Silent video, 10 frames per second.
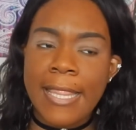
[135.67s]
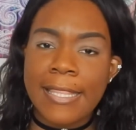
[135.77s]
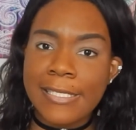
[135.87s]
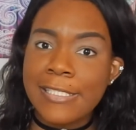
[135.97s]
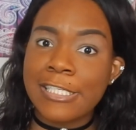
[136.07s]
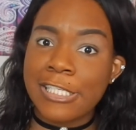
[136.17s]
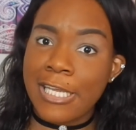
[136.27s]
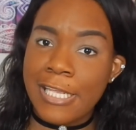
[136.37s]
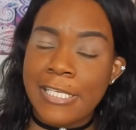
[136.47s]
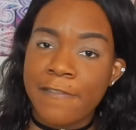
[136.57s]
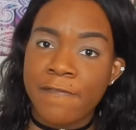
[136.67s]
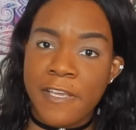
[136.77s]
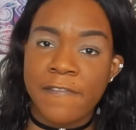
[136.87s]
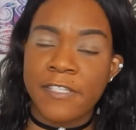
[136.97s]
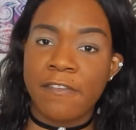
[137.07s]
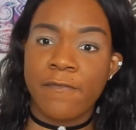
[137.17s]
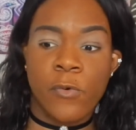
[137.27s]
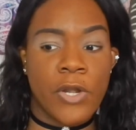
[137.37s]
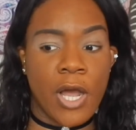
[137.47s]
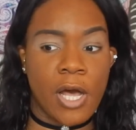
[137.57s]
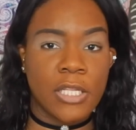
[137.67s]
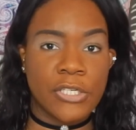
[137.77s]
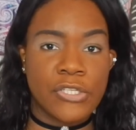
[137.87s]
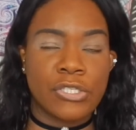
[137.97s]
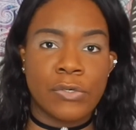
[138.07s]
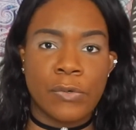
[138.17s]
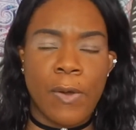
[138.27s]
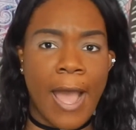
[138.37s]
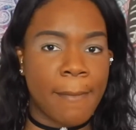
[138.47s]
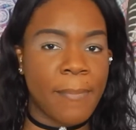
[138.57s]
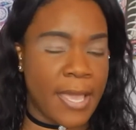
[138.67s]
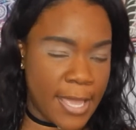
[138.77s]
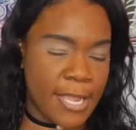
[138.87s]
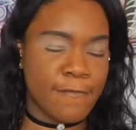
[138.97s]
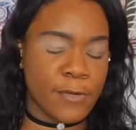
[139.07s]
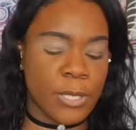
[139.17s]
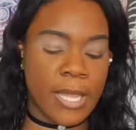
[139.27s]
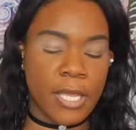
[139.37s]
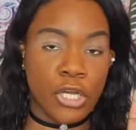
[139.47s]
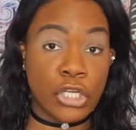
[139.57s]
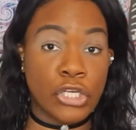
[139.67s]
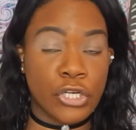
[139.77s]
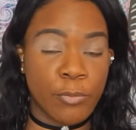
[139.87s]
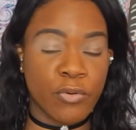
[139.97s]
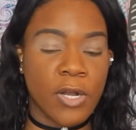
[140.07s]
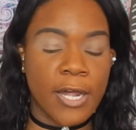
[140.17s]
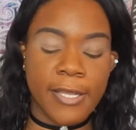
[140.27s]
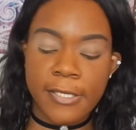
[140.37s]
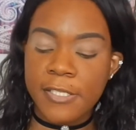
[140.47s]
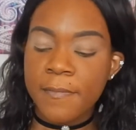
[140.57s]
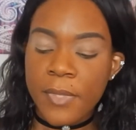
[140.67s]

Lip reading: this shit is $54, so I paid for like a good product.